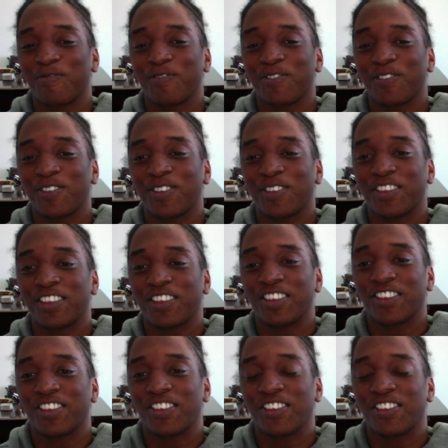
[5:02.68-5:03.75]

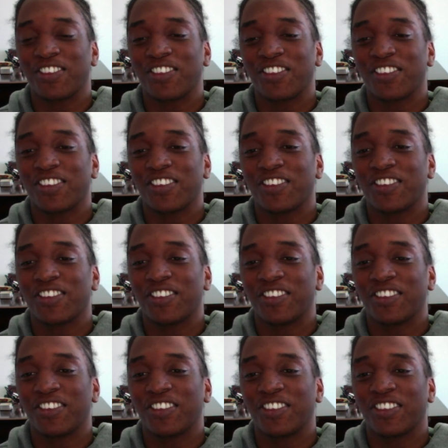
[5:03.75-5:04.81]

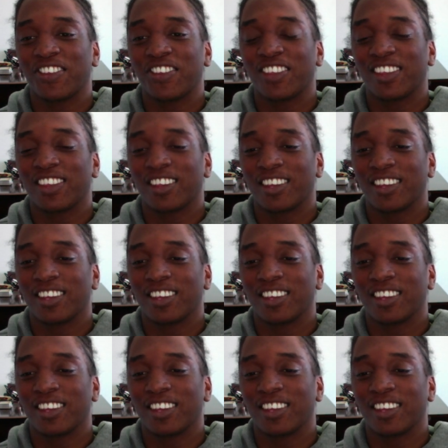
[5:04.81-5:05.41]
No words are spoken by the person on screen.